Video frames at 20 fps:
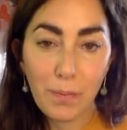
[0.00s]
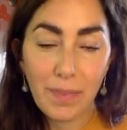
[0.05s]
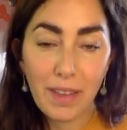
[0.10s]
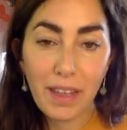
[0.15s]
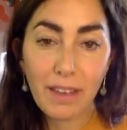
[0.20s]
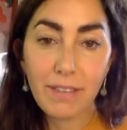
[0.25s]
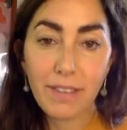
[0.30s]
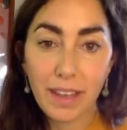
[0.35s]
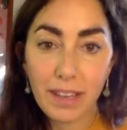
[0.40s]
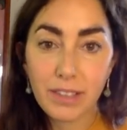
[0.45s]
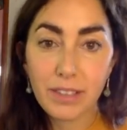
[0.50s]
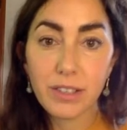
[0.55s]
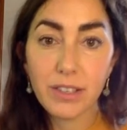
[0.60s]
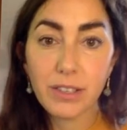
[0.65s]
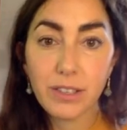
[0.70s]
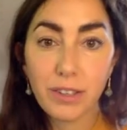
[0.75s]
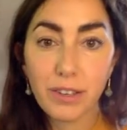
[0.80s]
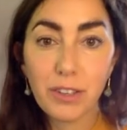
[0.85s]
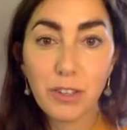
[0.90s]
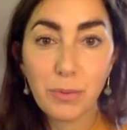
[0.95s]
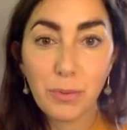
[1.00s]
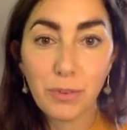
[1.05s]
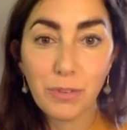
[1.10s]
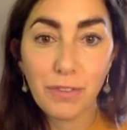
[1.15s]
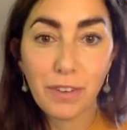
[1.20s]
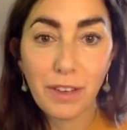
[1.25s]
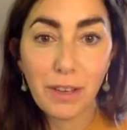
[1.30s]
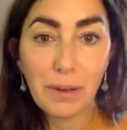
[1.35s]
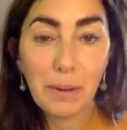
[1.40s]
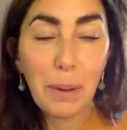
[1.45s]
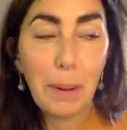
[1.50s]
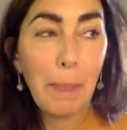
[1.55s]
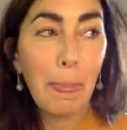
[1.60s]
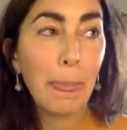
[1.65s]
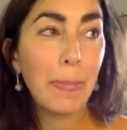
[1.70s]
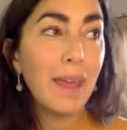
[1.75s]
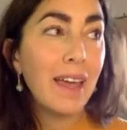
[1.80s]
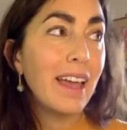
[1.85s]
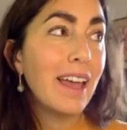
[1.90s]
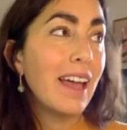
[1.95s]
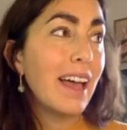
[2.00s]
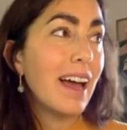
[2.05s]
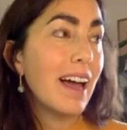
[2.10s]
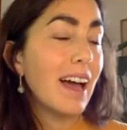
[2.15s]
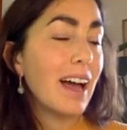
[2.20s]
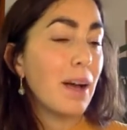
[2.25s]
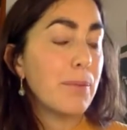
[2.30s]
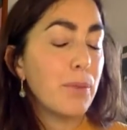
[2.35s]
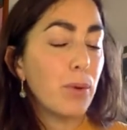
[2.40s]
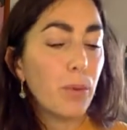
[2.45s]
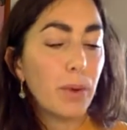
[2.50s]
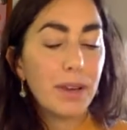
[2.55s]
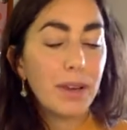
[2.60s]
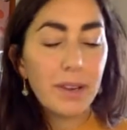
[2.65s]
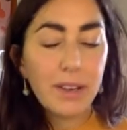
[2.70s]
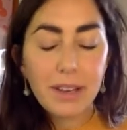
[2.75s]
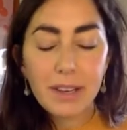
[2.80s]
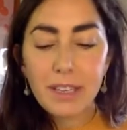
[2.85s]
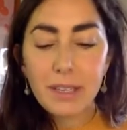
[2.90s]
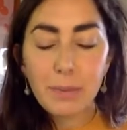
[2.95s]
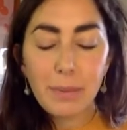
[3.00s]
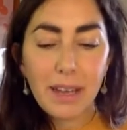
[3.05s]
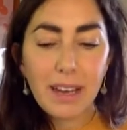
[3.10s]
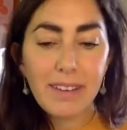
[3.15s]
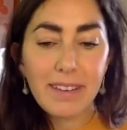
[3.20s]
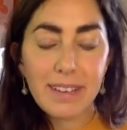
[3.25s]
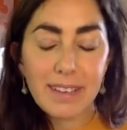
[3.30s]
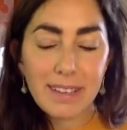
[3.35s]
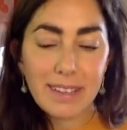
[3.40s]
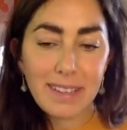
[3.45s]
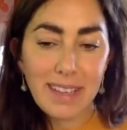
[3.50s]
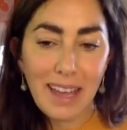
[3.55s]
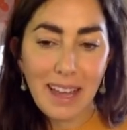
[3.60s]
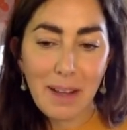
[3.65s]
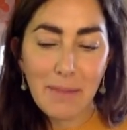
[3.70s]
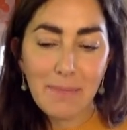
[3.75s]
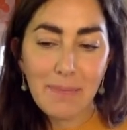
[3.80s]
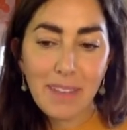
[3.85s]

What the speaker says: if that's suitable for you. But when you experience that,